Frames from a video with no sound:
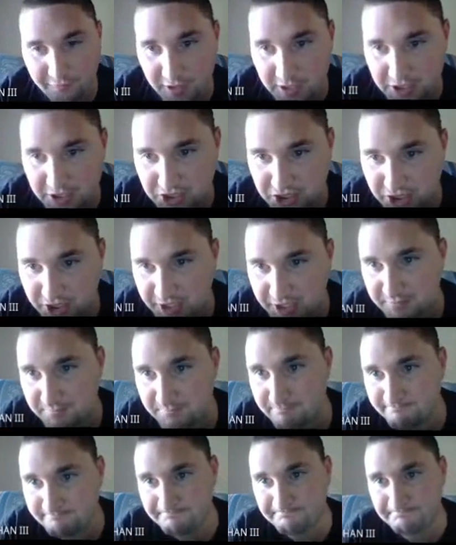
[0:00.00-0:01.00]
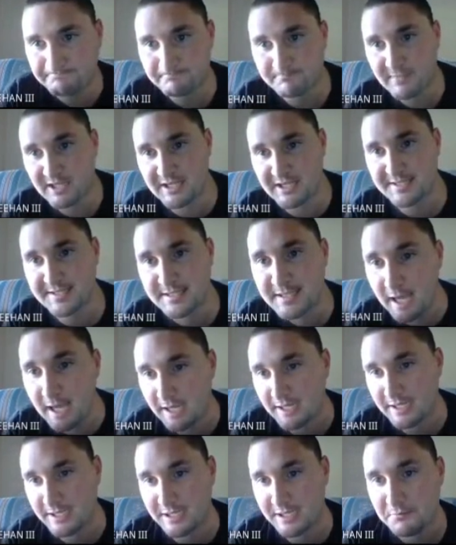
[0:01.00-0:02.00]
finish it, it's
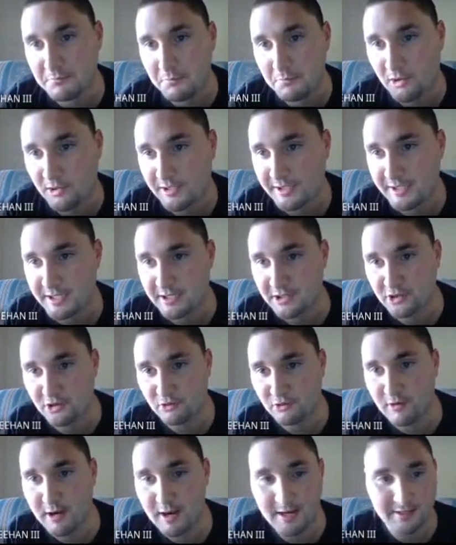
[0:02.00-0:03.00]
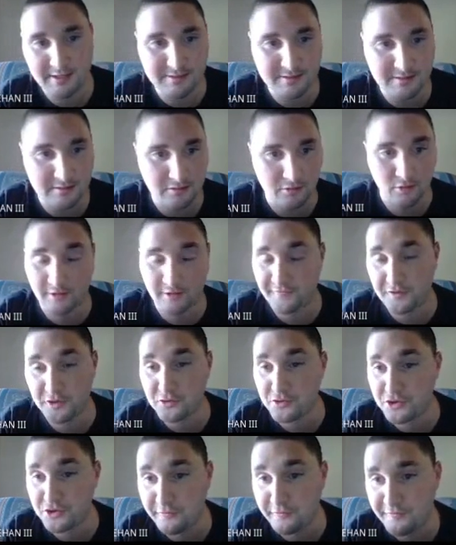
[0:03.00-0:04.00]
not going to mark it correct. Or if
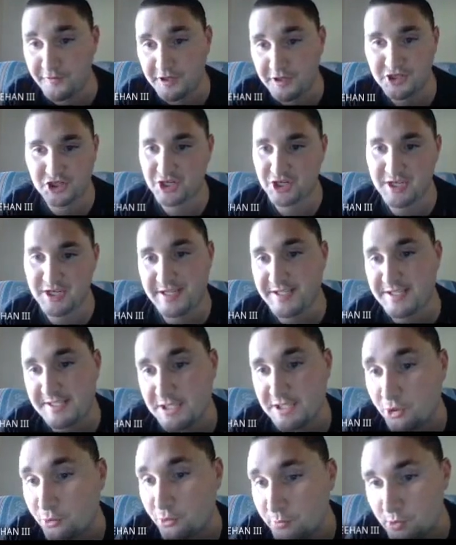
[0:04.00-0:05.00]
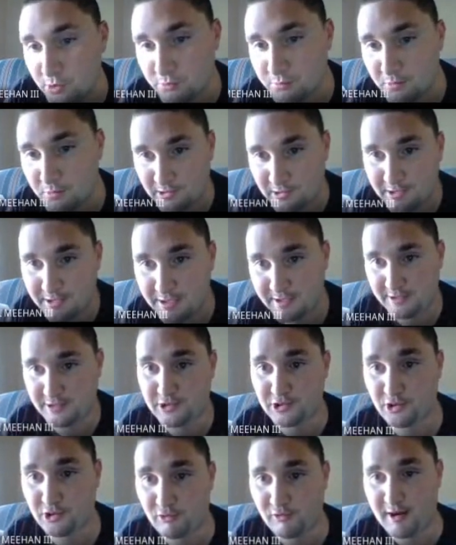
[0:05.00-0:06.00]
you do finish it, it still won't mark it
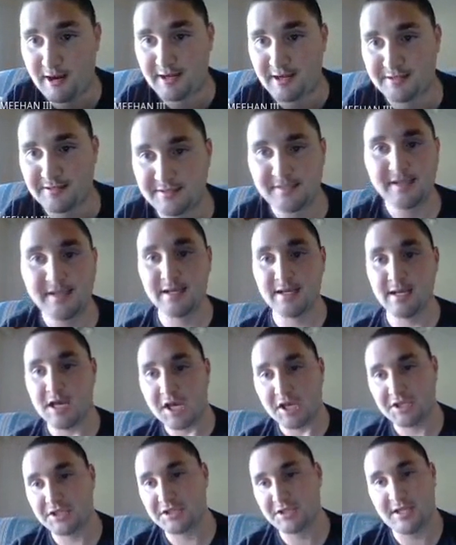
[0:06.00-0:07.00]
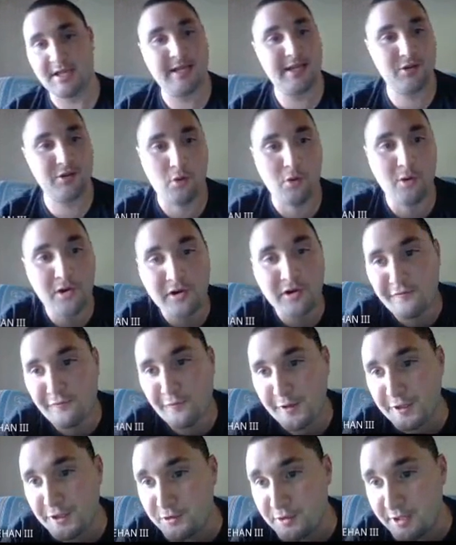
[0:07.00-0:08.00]
correct. In order for
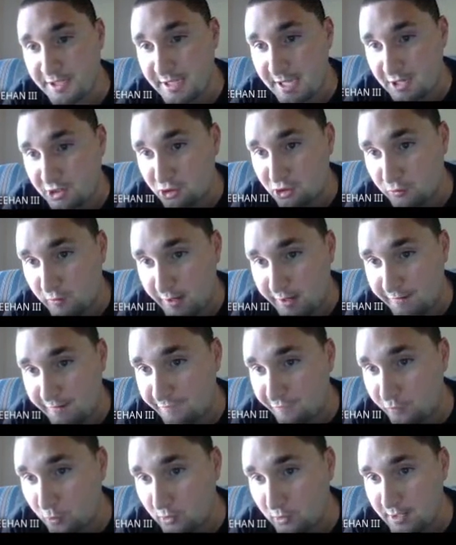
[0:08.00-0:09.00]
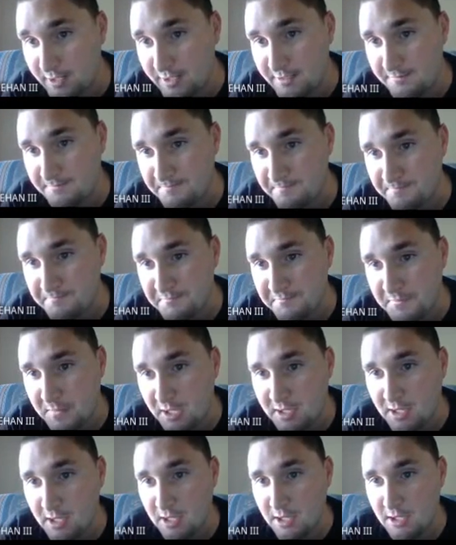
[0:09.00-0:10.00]
you to get credit for it,
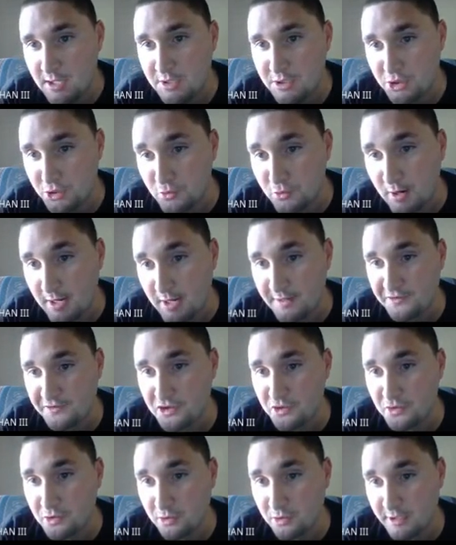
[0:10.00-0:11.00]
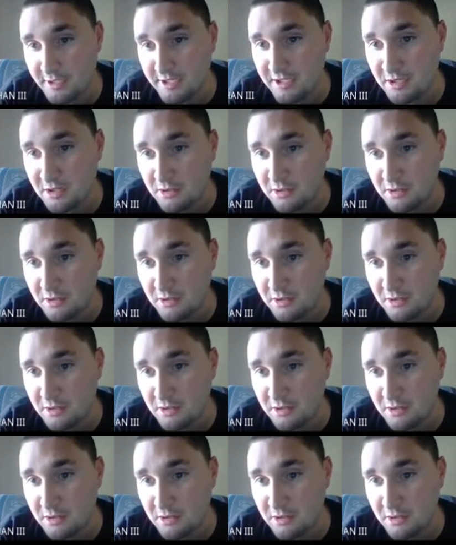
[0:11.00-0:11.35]
you have to click